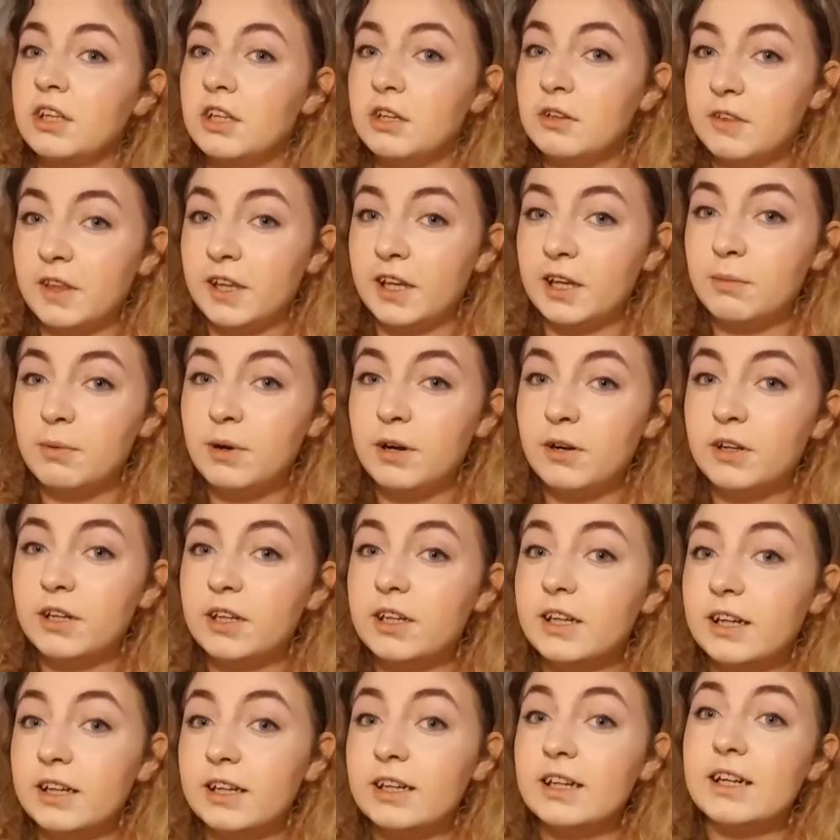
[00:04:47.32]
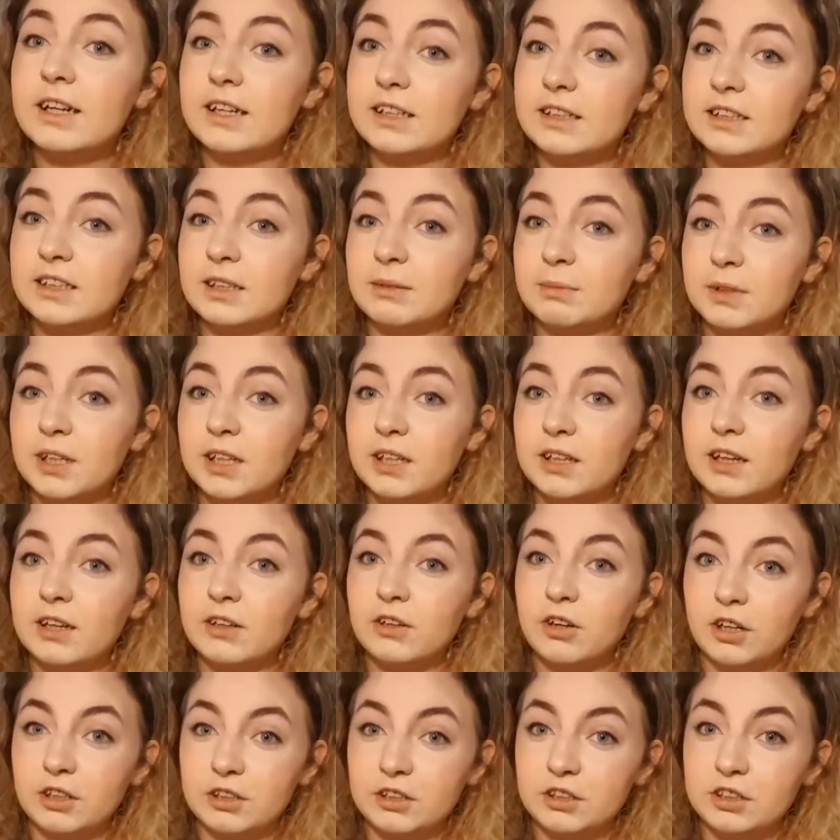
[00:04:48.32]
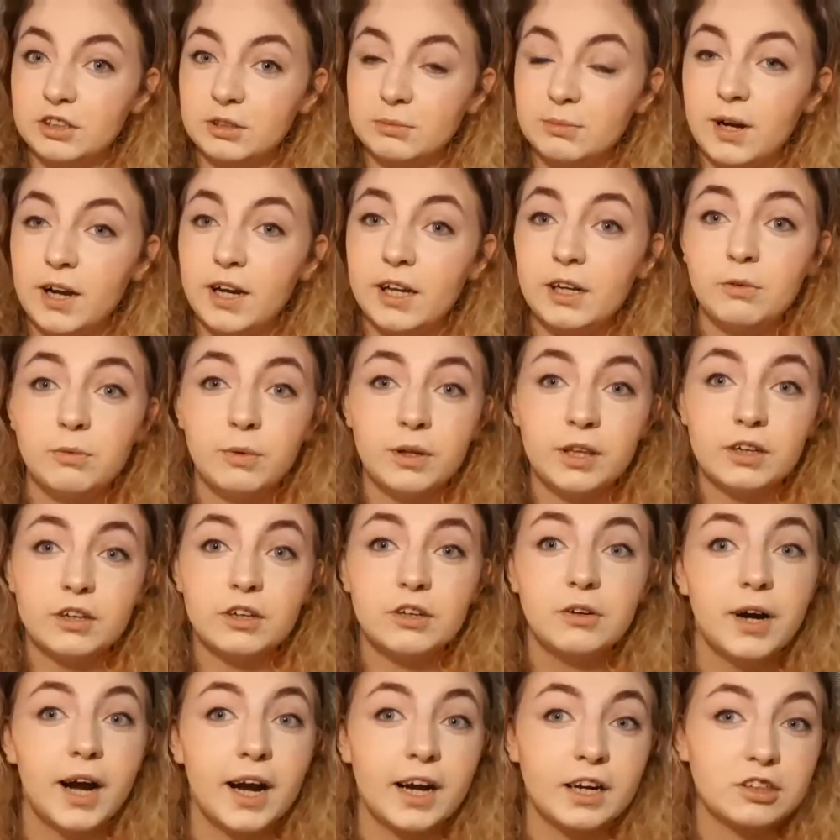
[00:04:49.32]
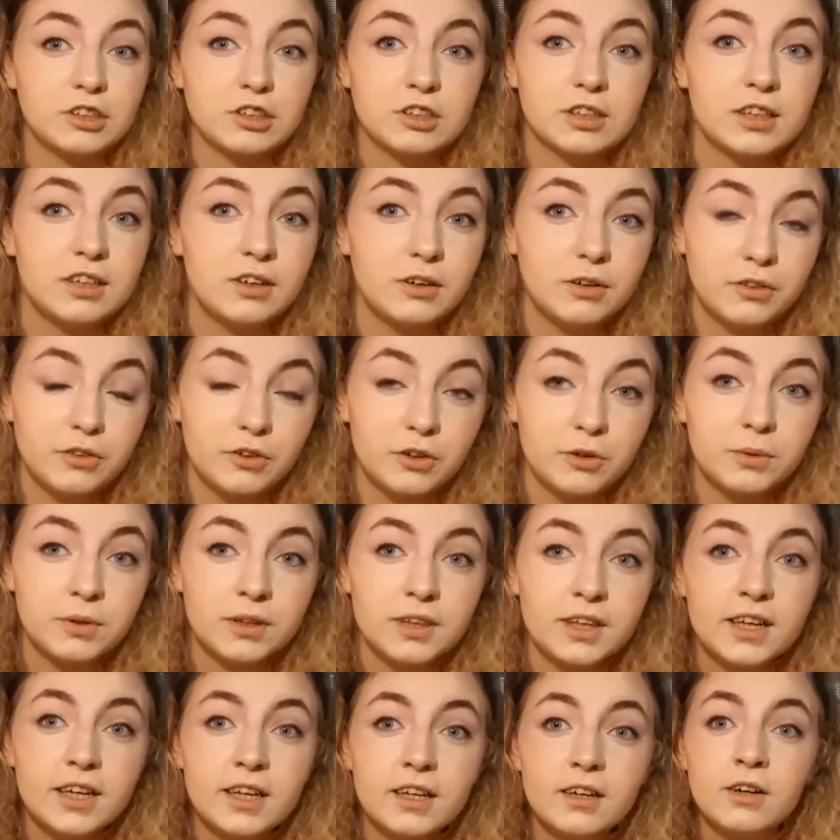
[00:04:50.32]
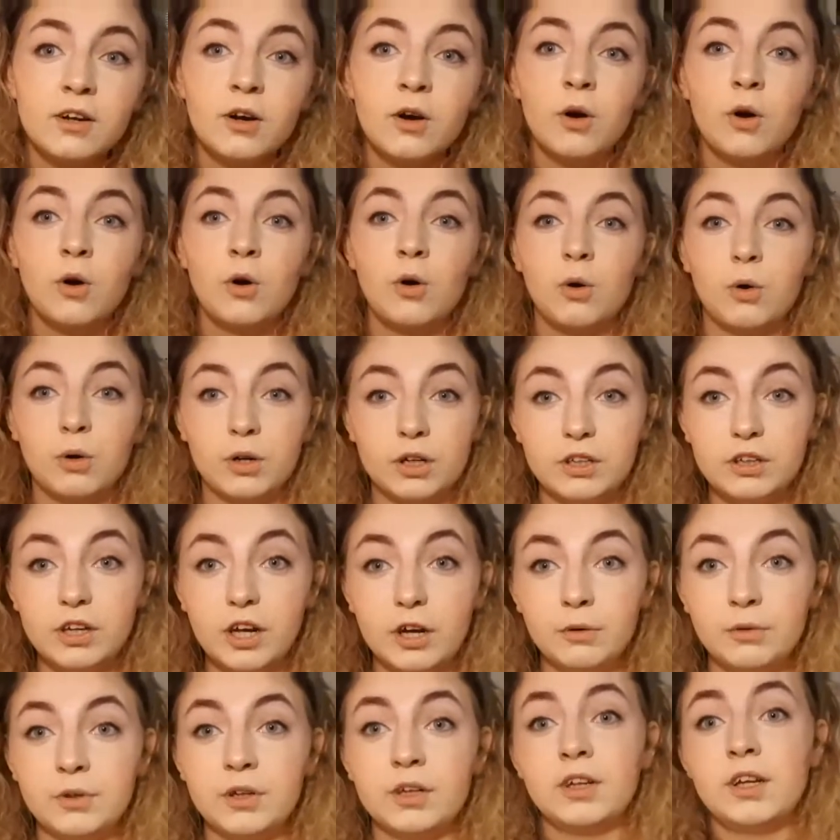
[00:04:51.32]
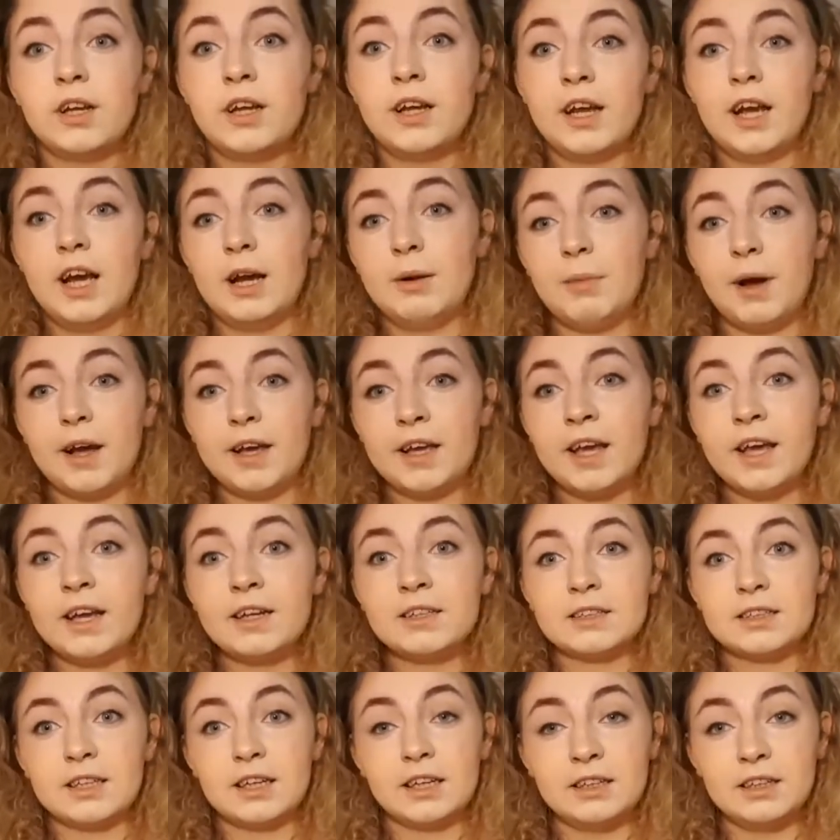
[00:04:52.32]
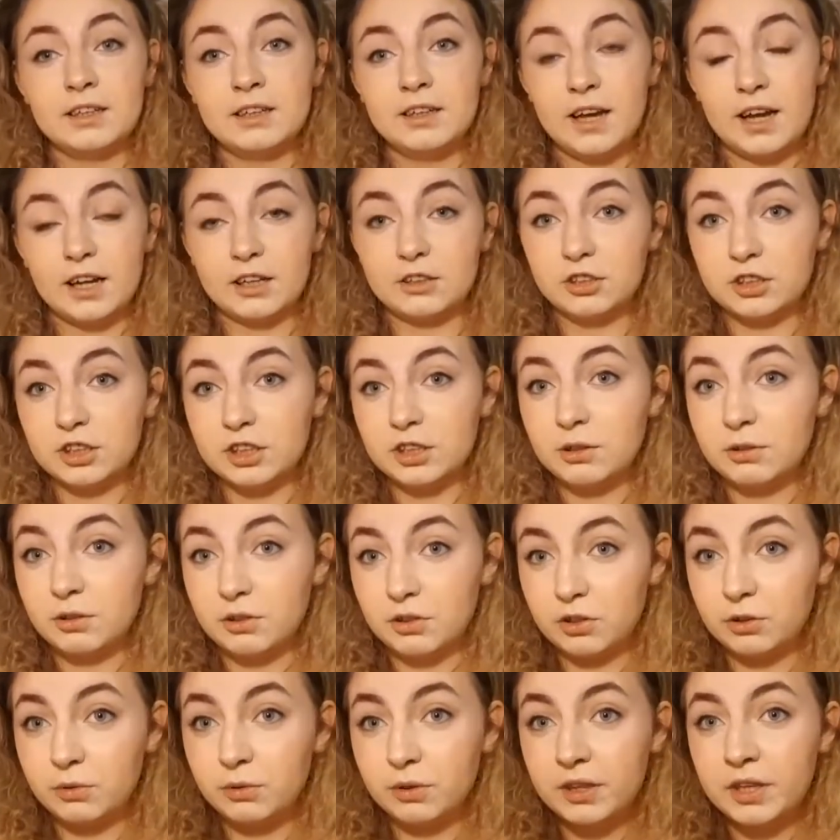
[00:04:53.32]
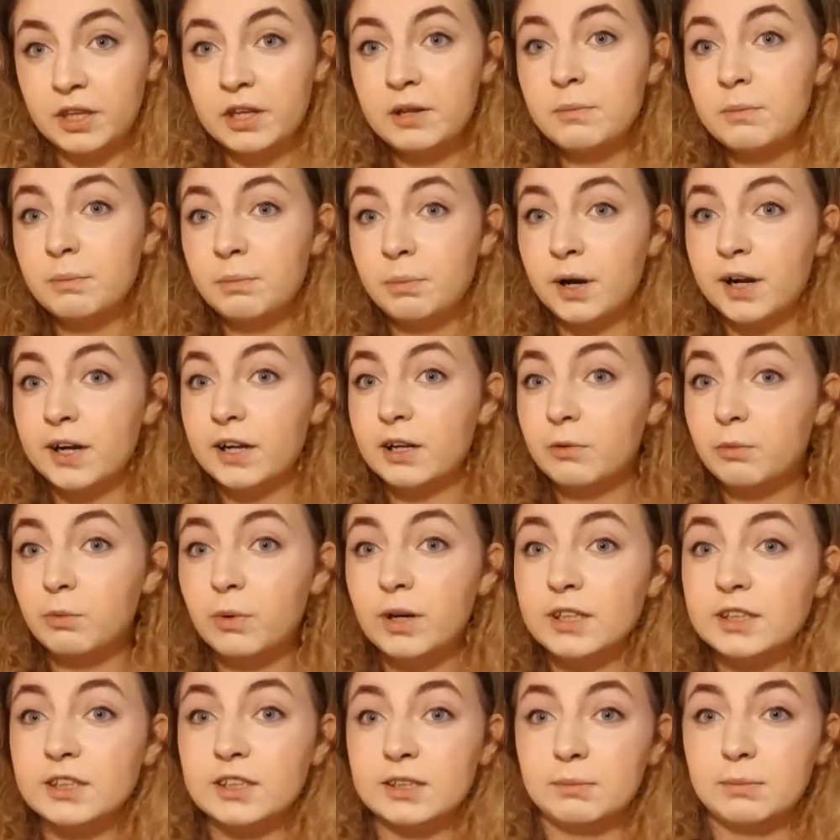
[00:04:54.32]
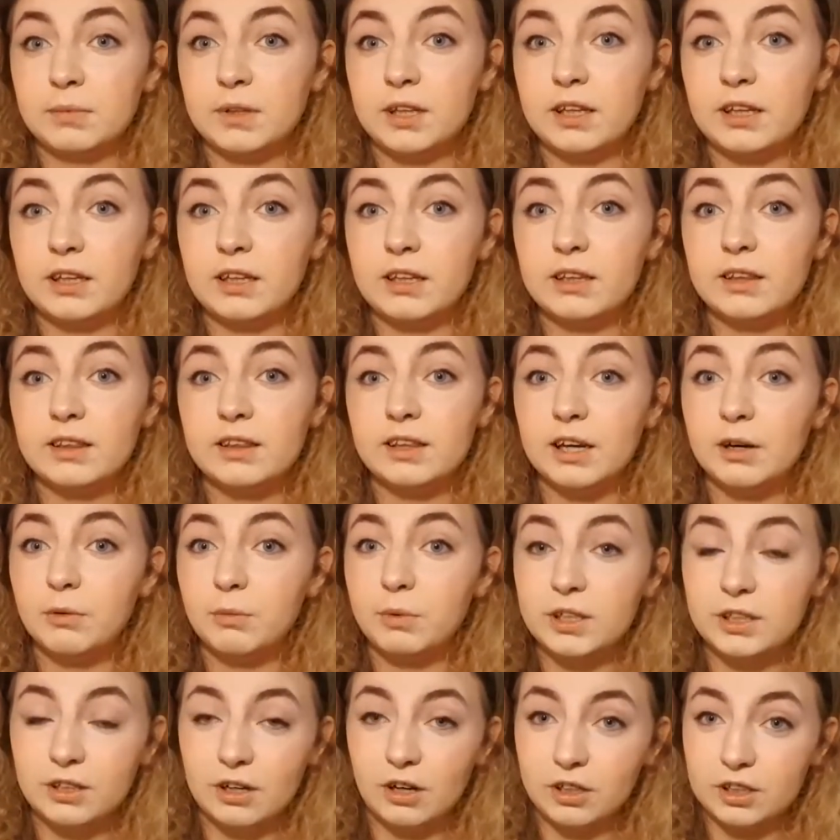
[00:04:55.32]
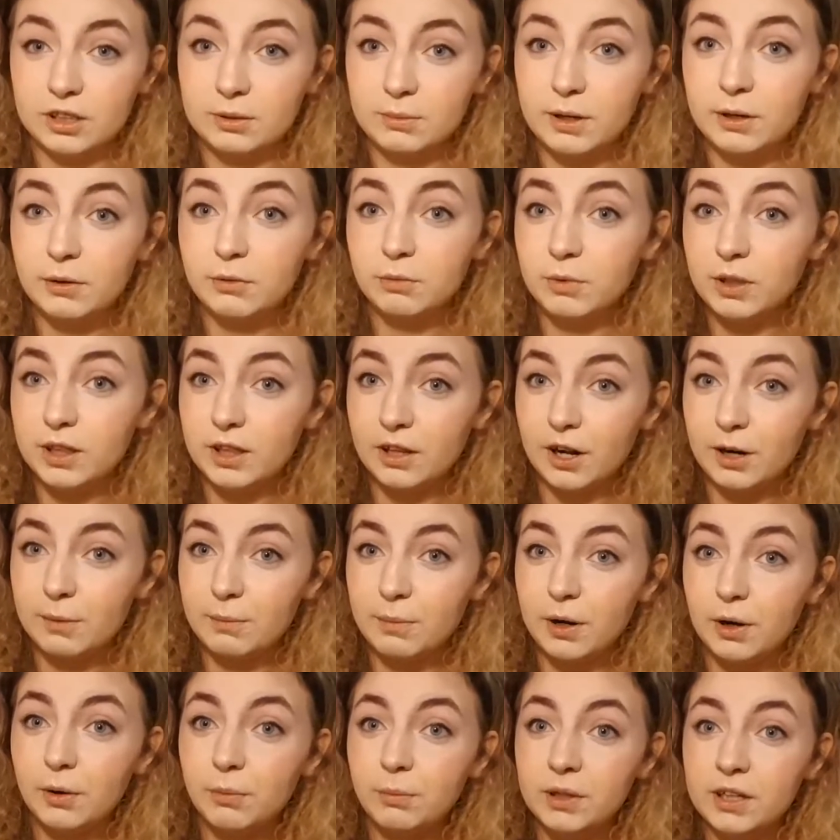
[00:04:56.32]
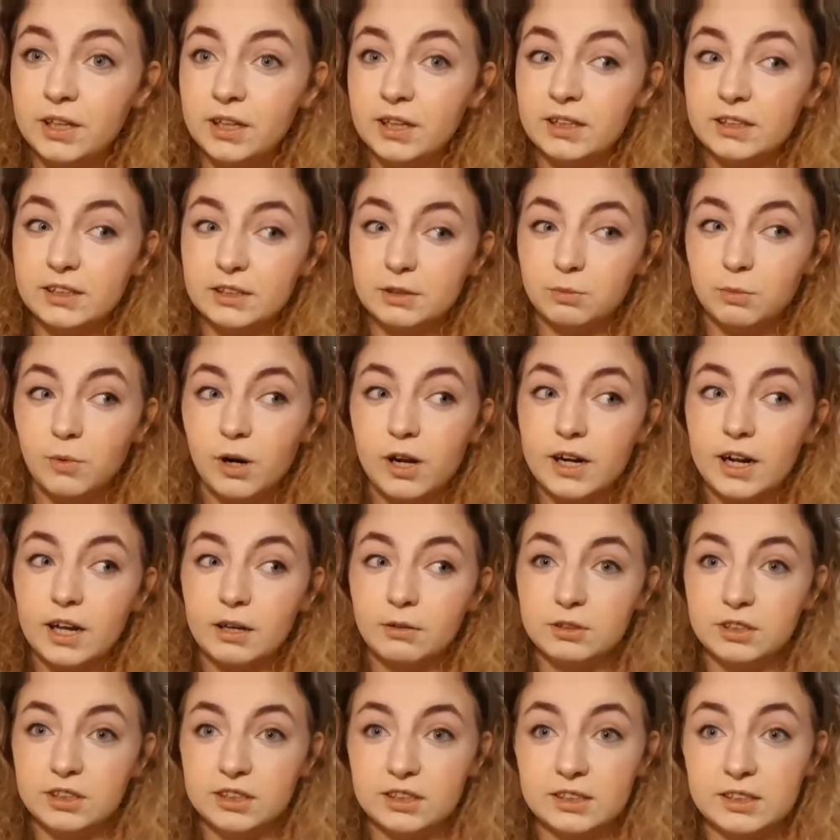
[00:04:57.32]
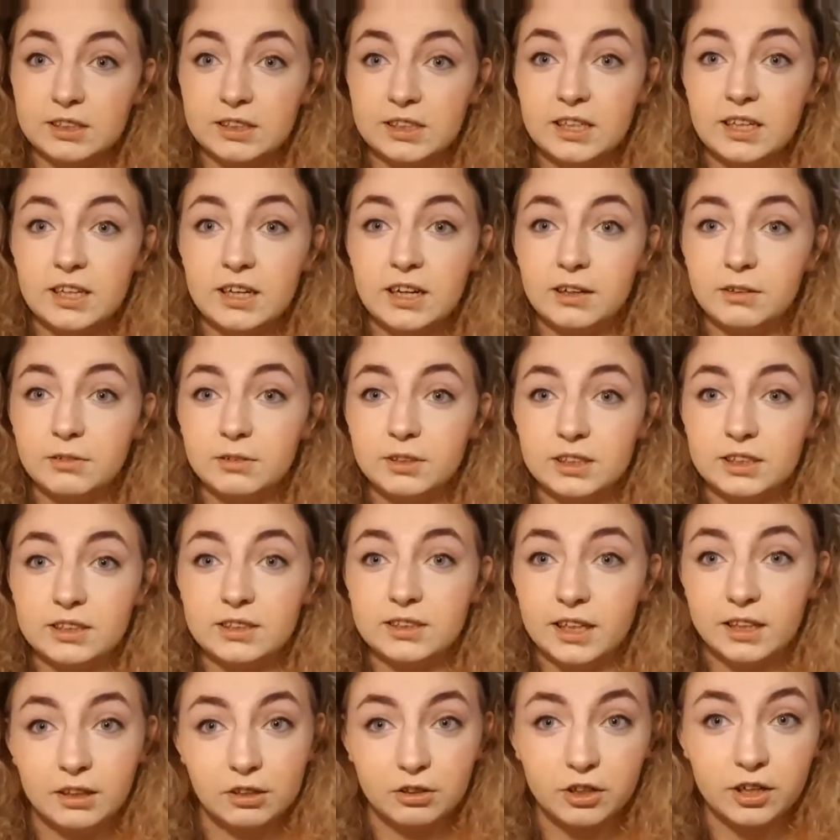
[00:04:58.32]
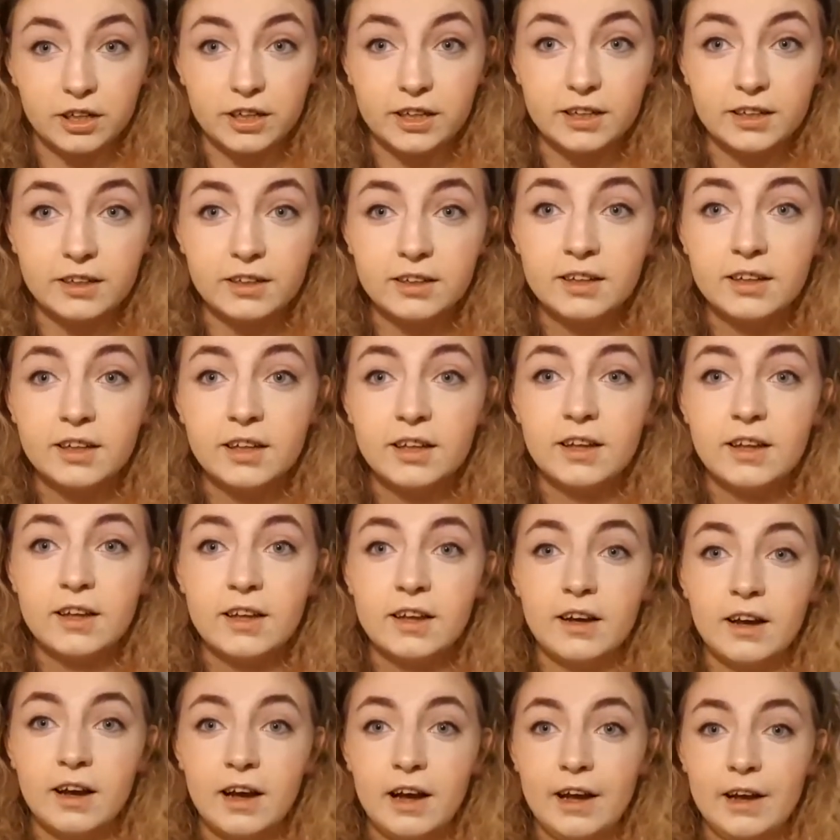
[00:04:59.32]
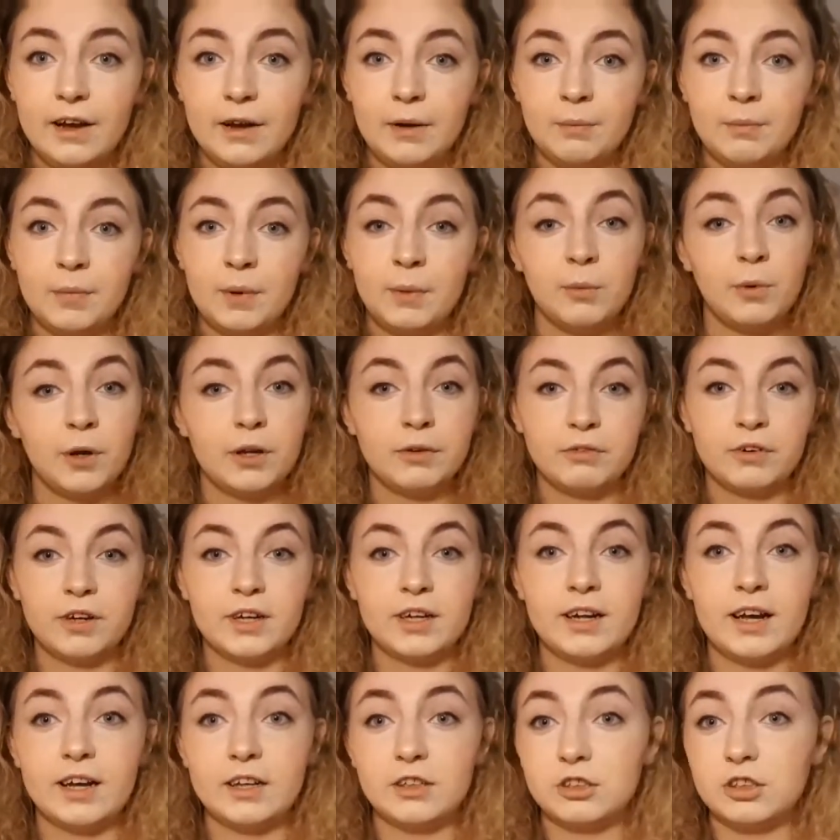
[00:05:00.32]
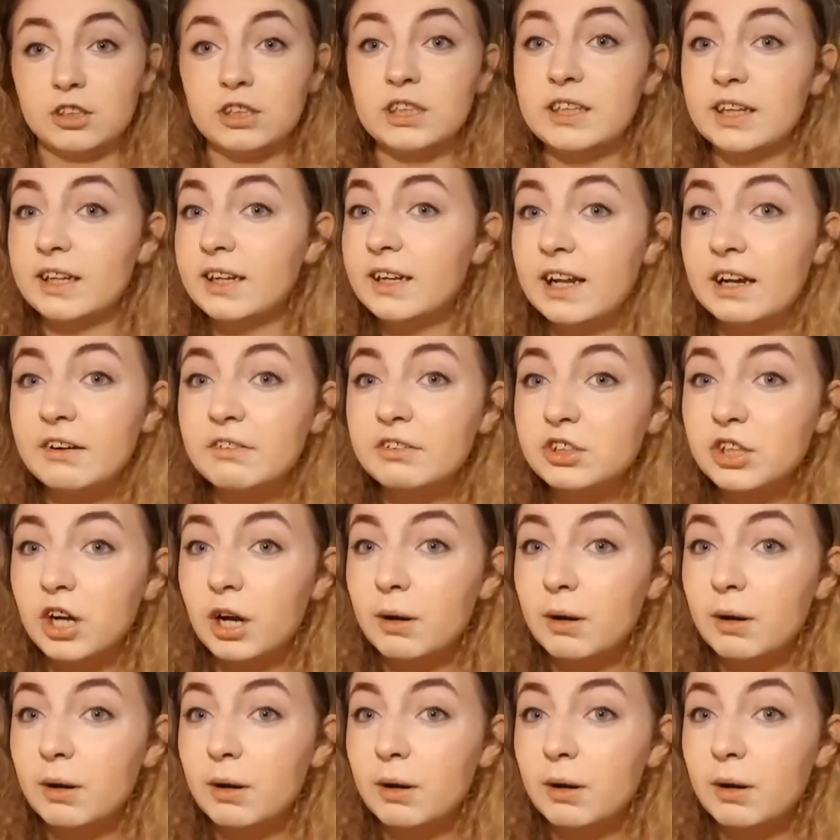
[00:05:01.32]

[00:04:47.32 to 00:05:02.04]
you think about it, and it is something that crosses your mind, whether you actually go through with it or you don't. In my case, I didn't actually go through with it, but it was something that we talked about and we thought about because, one, I was 16, I was in 10th grade, My boyfriend actually didn't have a